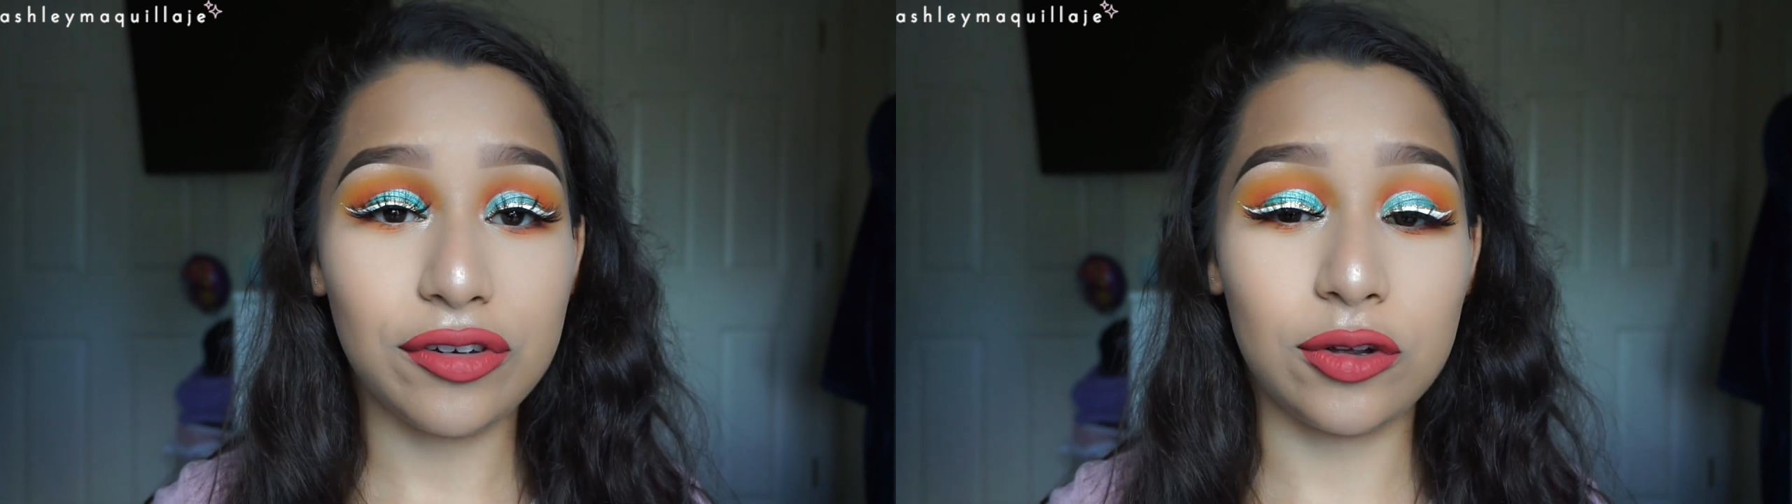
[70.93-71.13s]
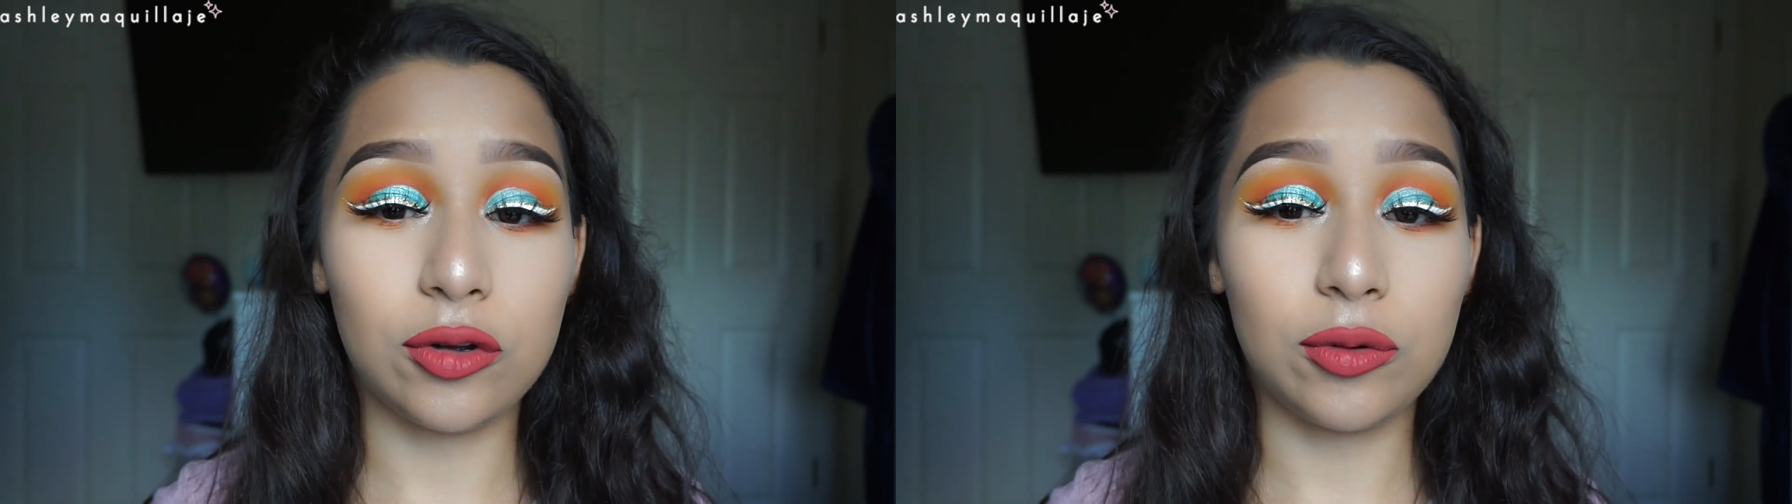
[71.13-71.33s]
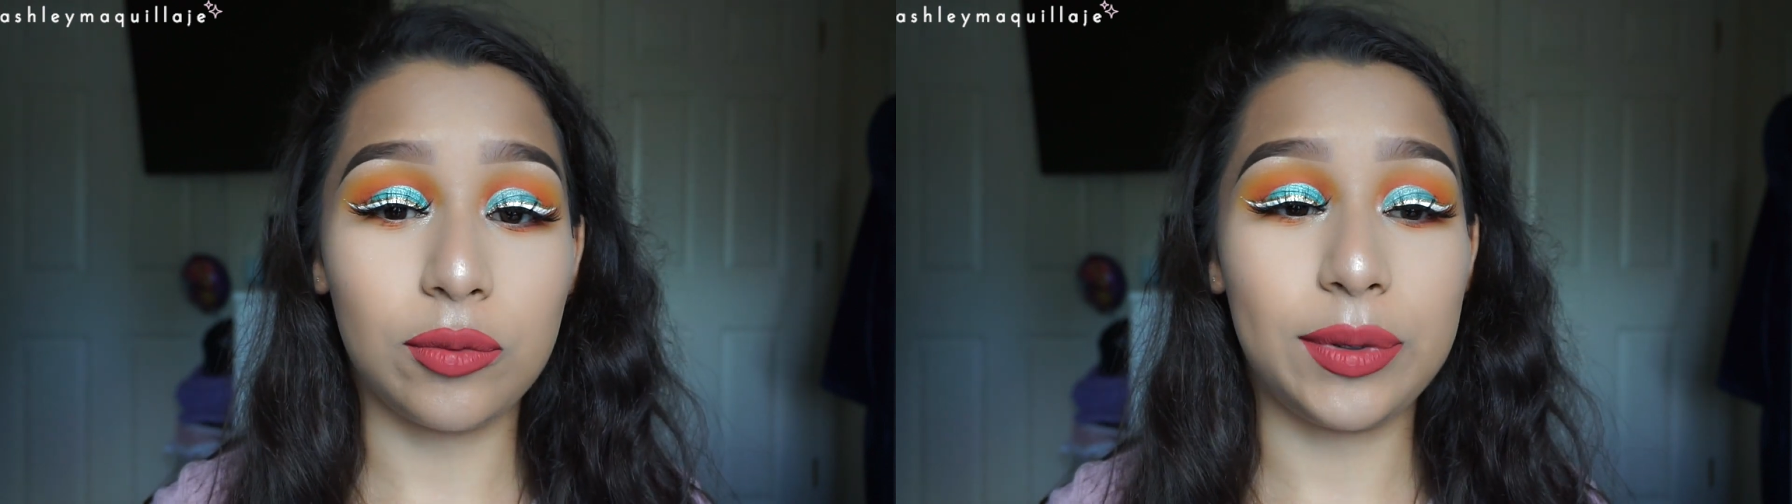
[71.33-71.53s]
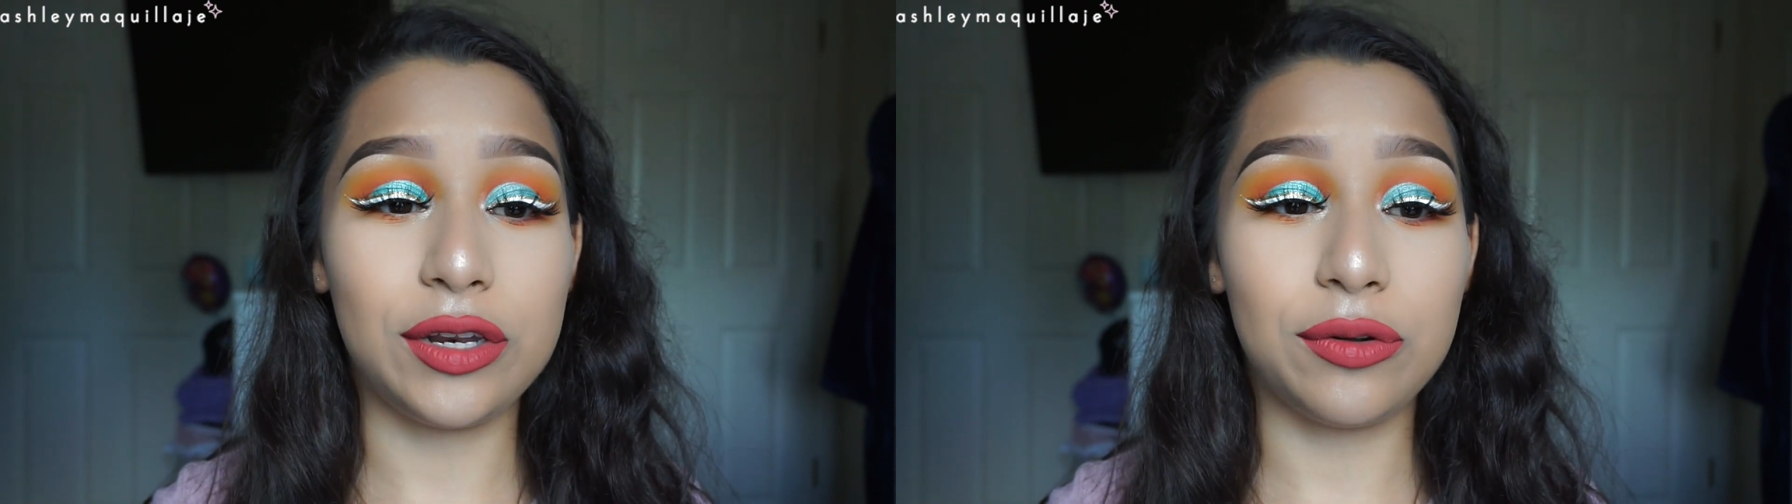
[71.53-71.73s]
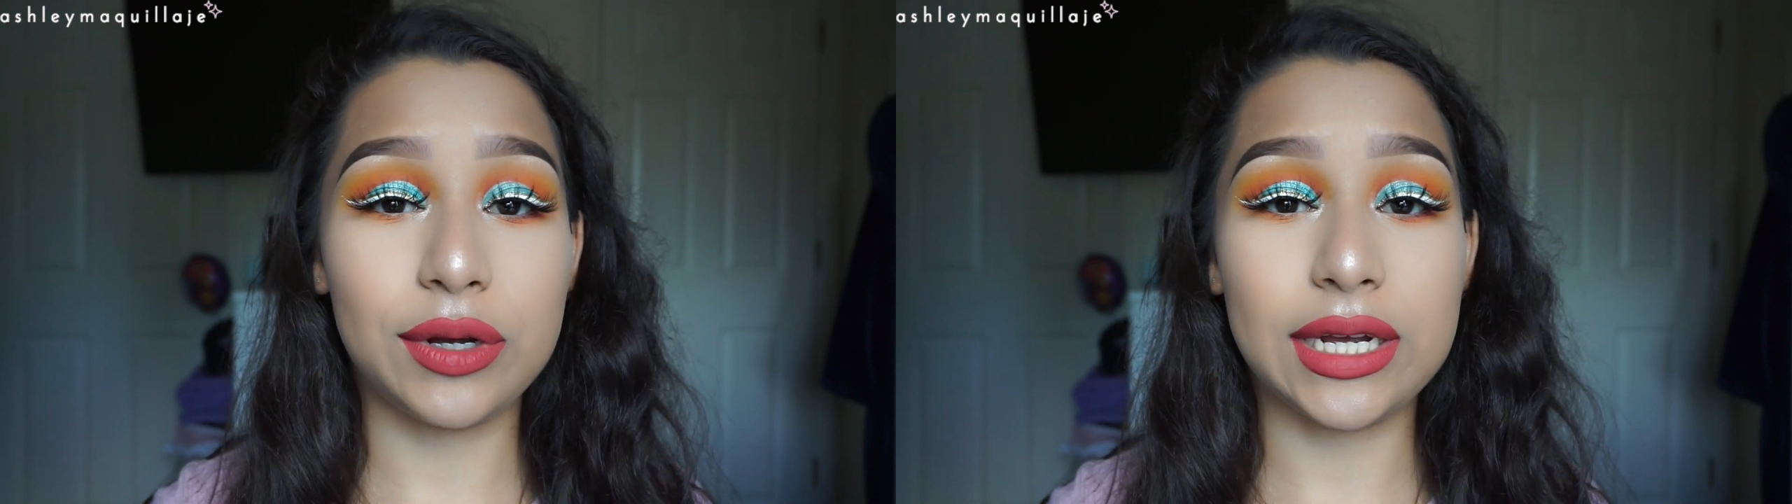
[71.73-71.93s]
to
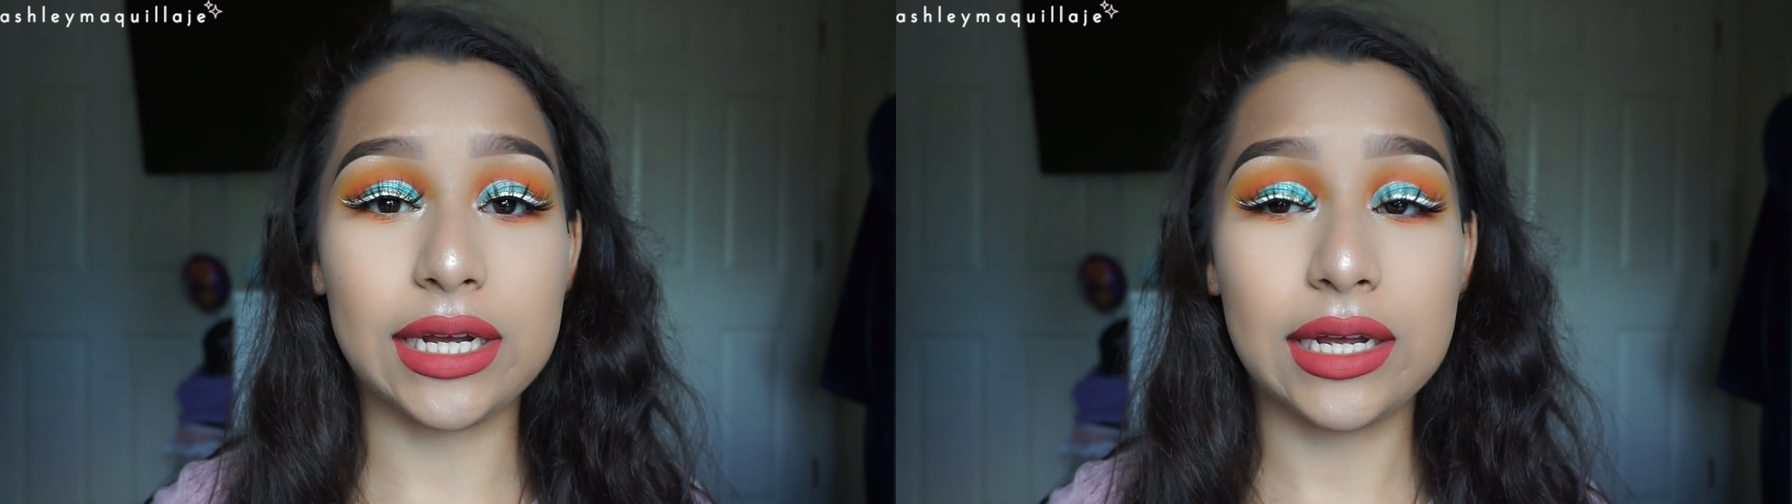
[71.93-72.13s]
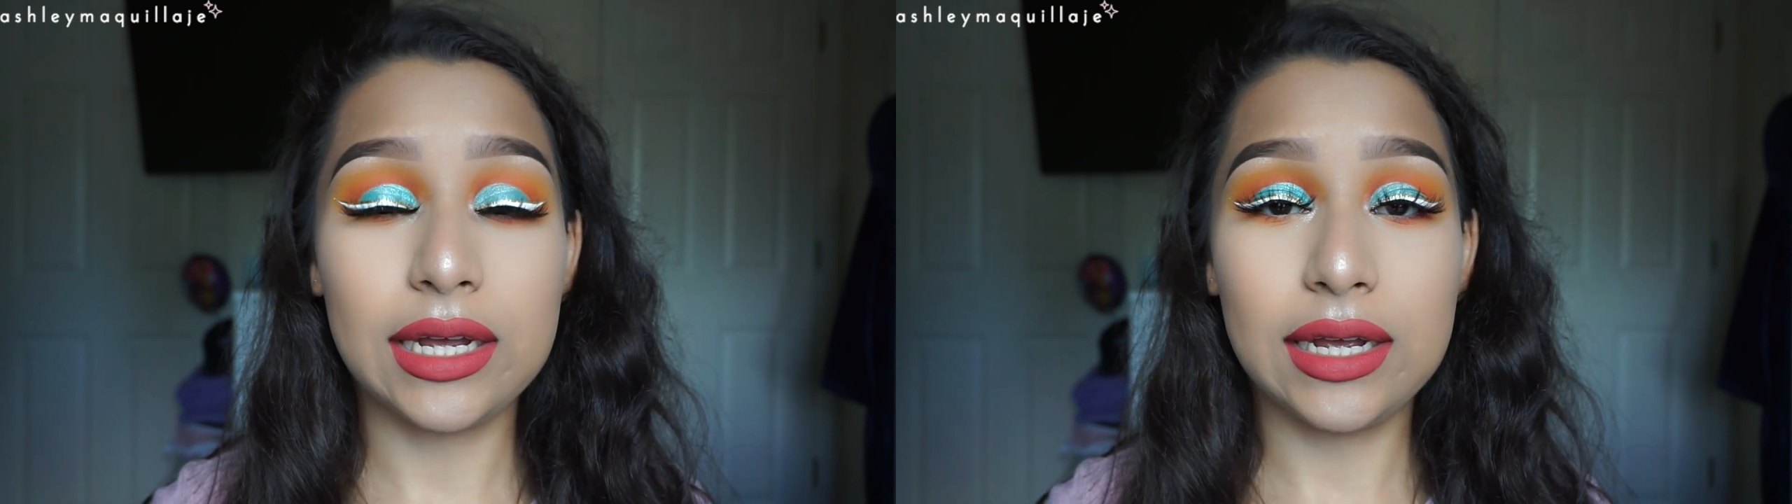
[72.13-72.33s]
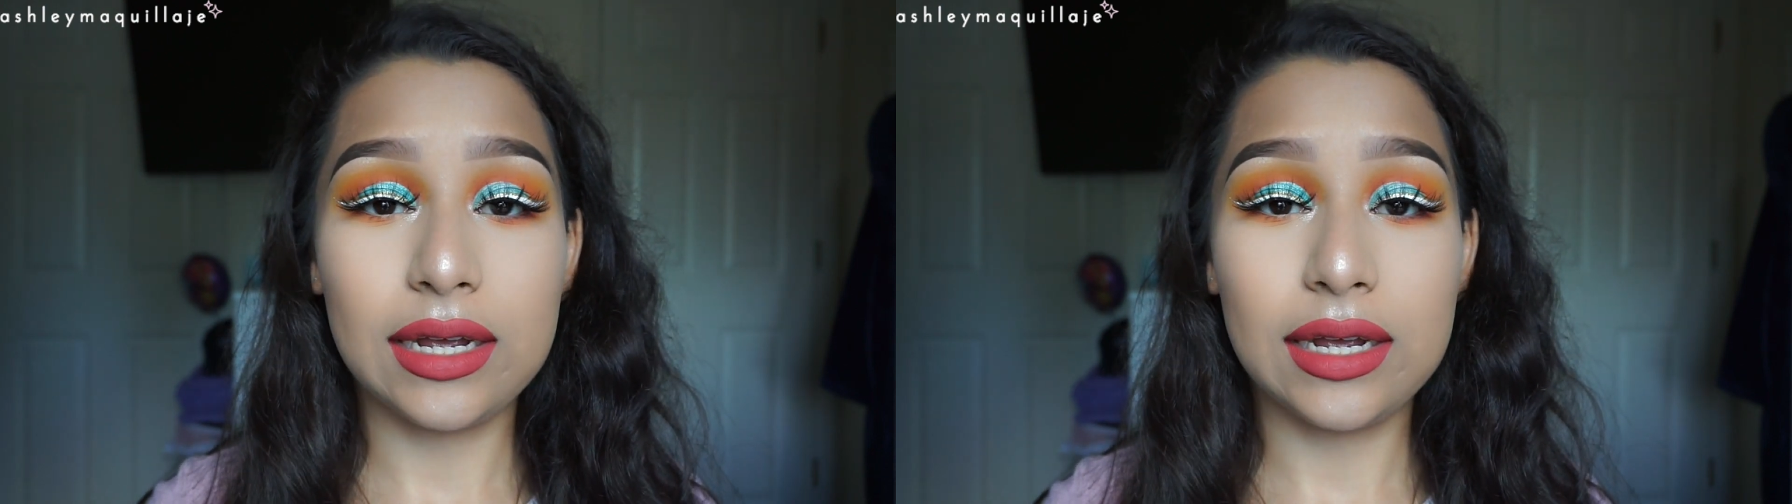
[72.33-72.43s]
be doing